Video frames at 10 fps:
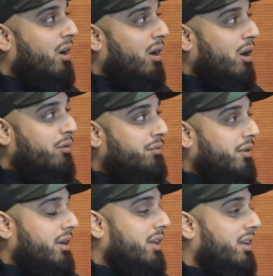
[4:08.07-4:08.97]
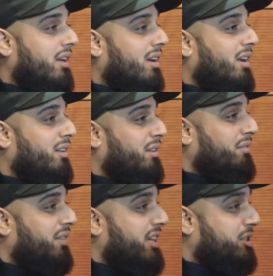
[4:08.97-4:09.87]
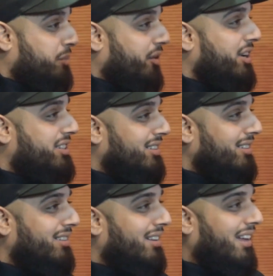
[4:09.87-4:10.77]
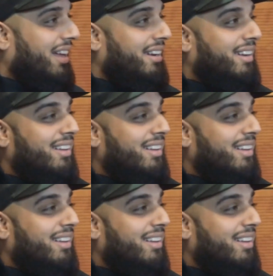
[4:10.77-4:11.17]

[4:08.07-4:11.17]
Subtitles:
Hopefully a lot of inspiration and